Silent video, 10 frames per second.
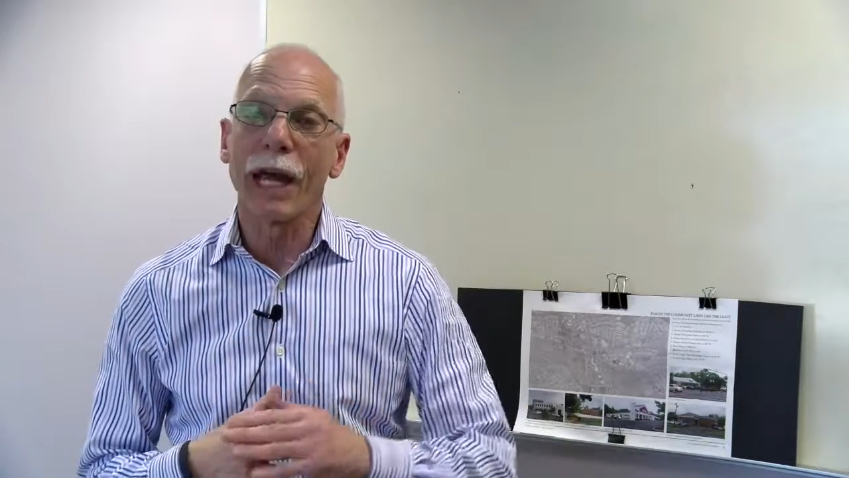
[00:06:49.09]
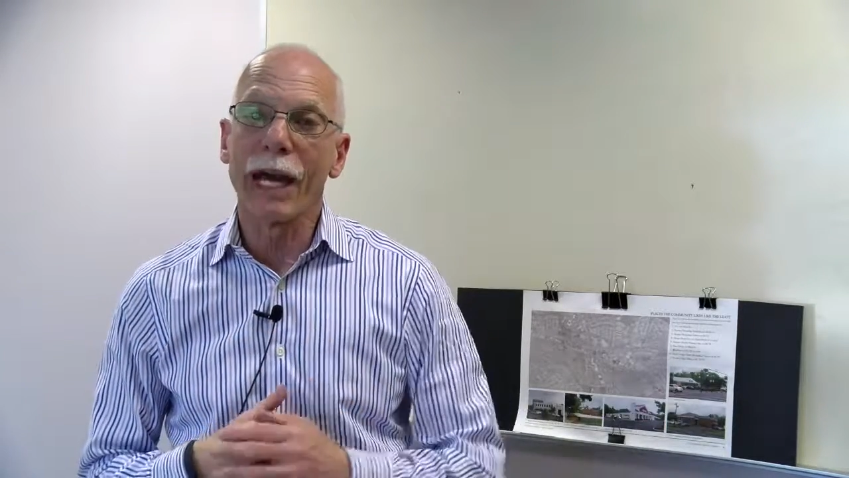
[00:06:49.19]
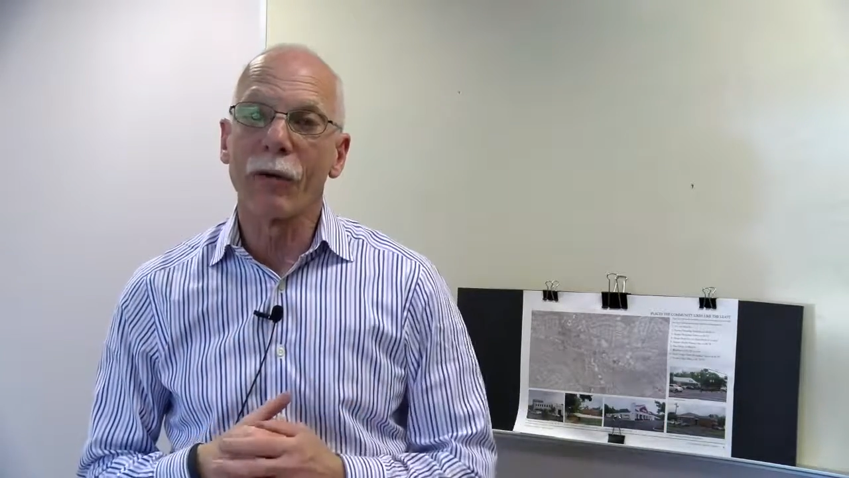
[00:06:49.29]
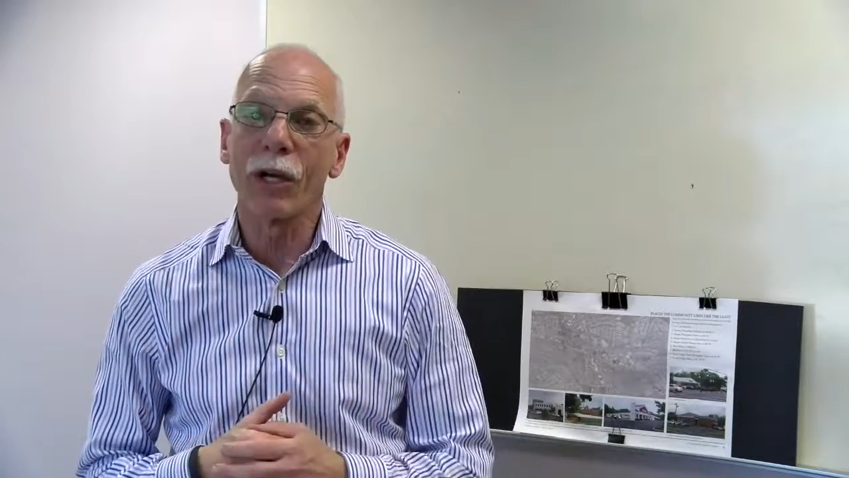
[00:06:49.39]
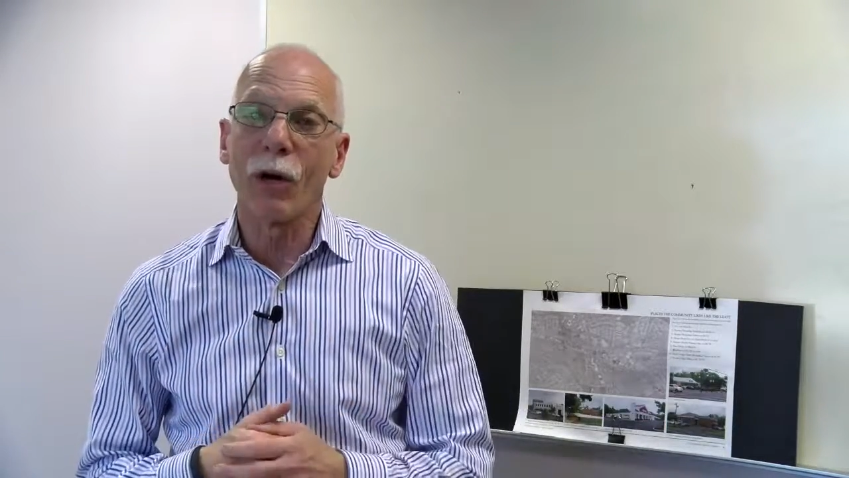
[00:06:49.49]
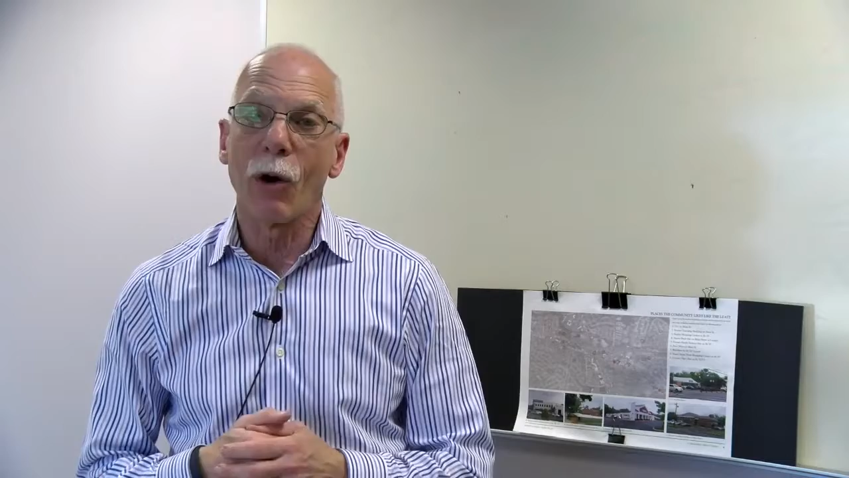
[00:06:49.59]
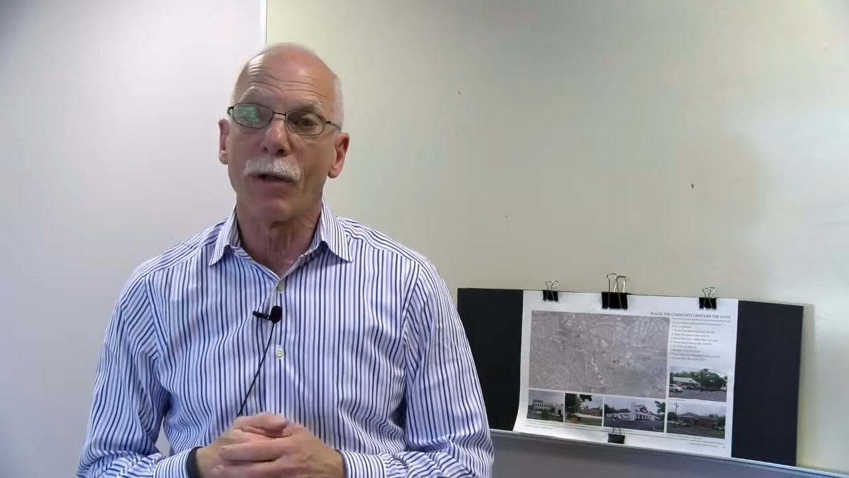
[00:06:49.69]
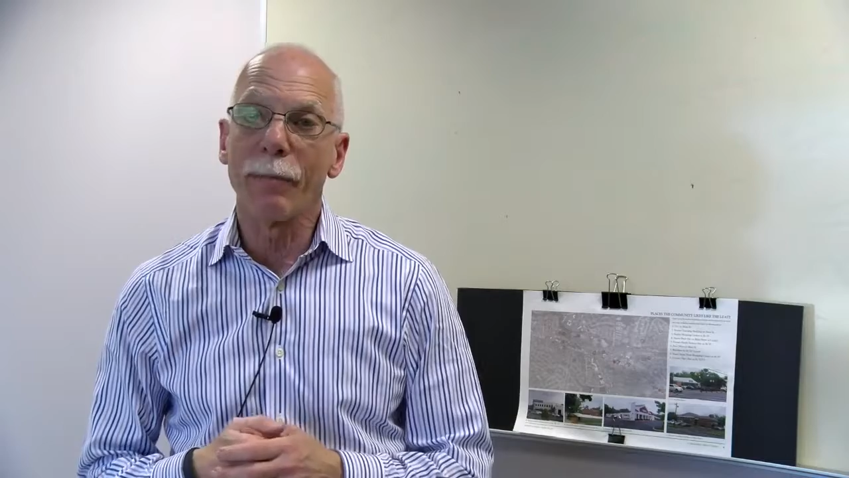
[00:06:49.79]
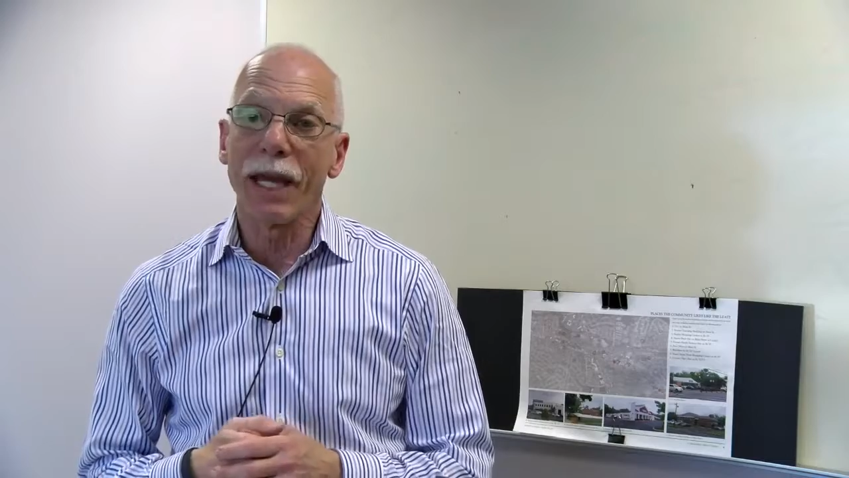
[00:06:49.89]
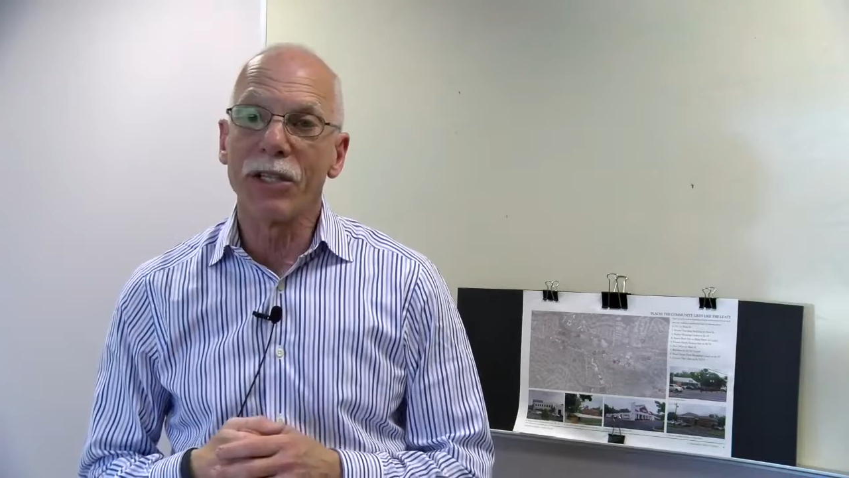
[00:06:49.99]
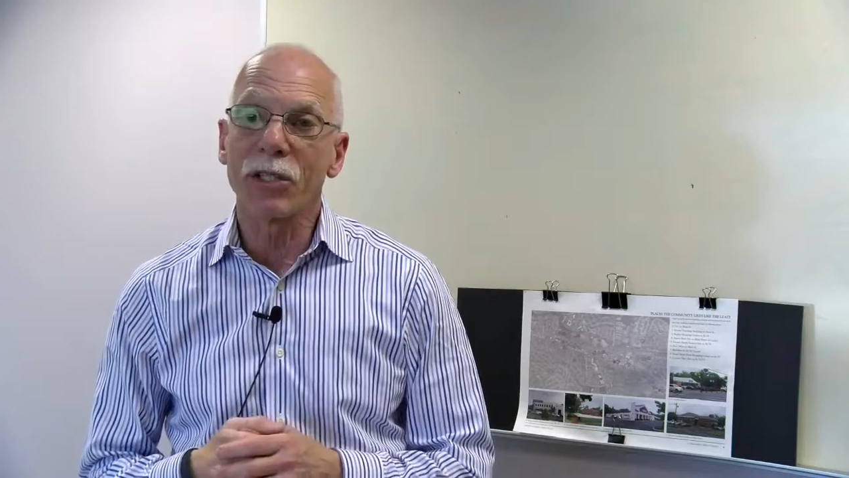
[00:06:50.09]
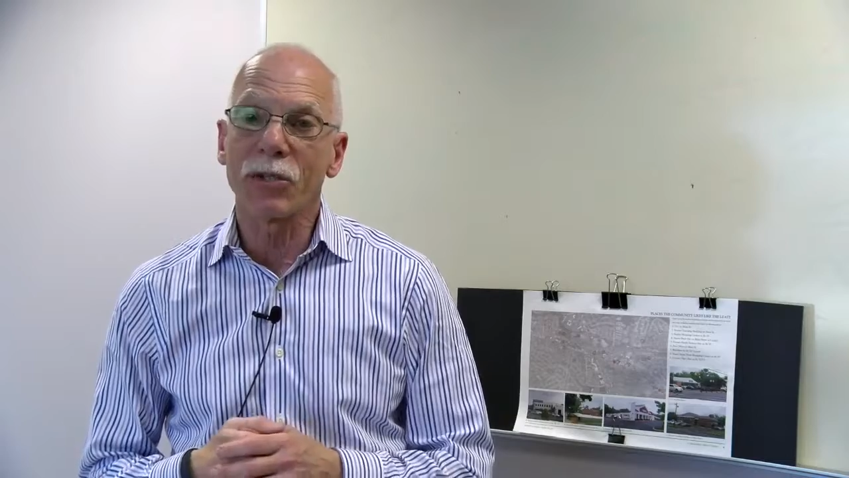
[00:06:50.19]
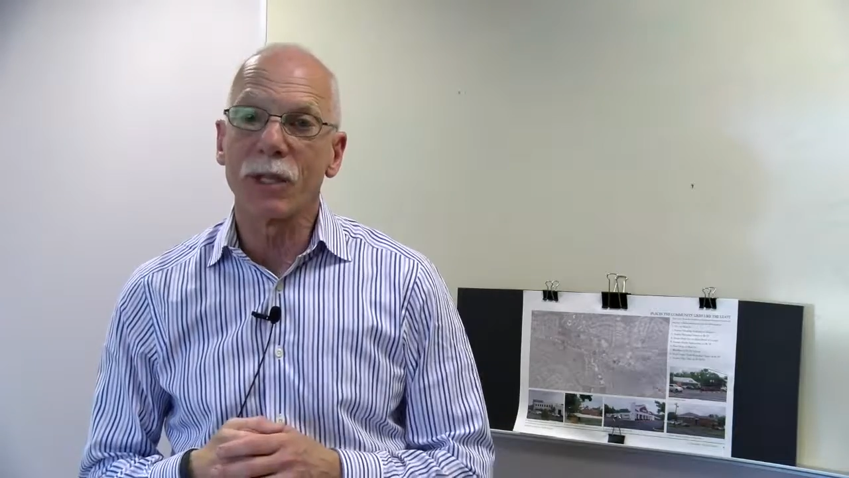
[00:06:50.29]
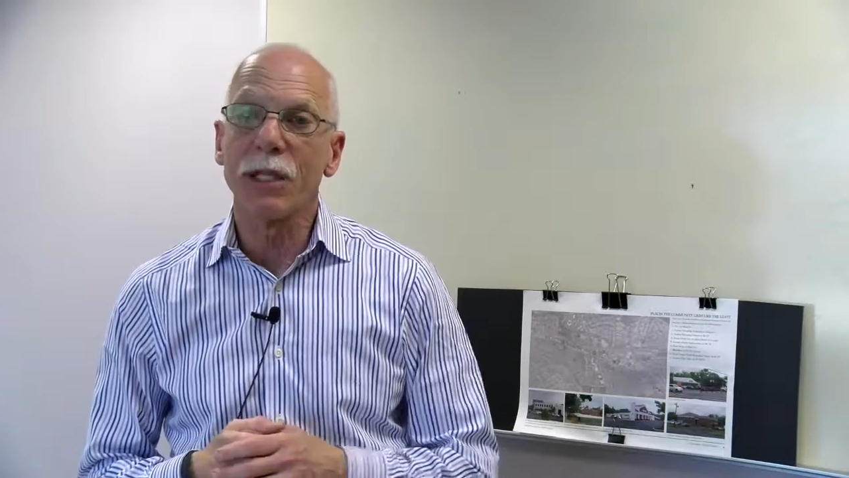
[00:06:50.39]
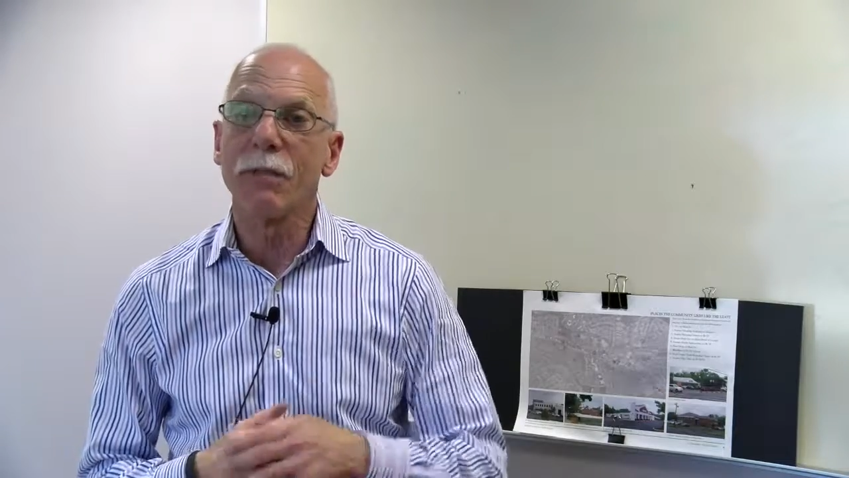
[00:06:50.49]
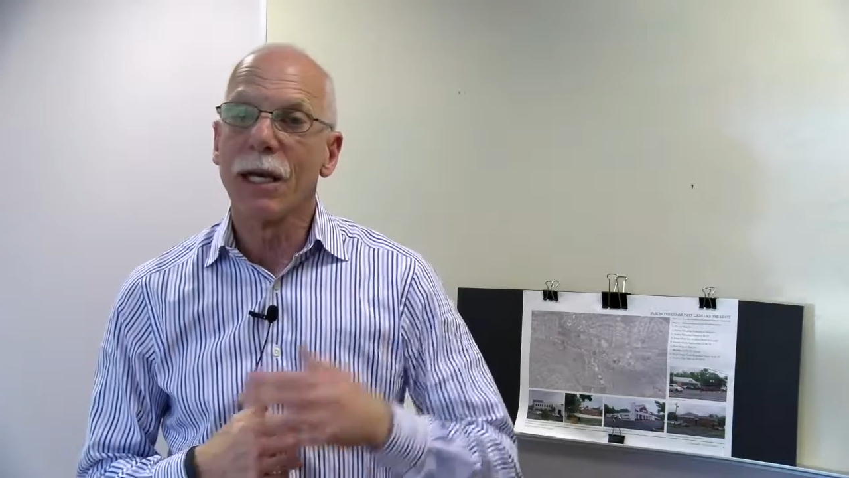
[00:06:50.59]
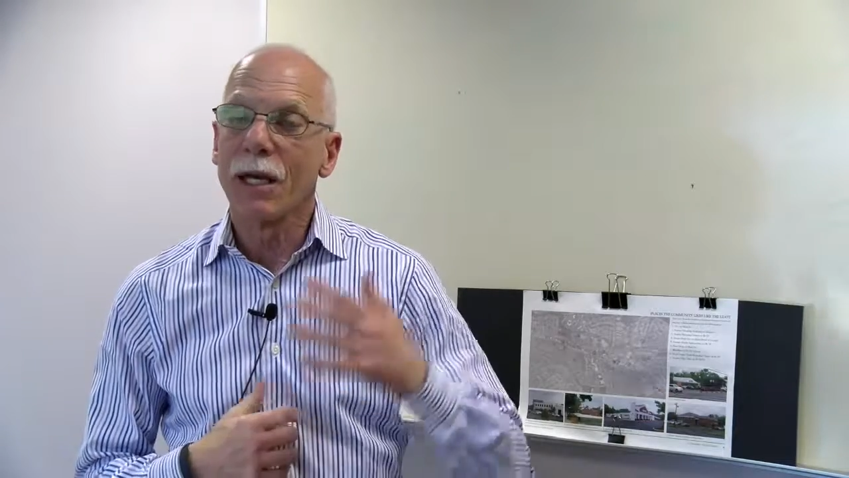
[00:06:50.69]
area on Main Street,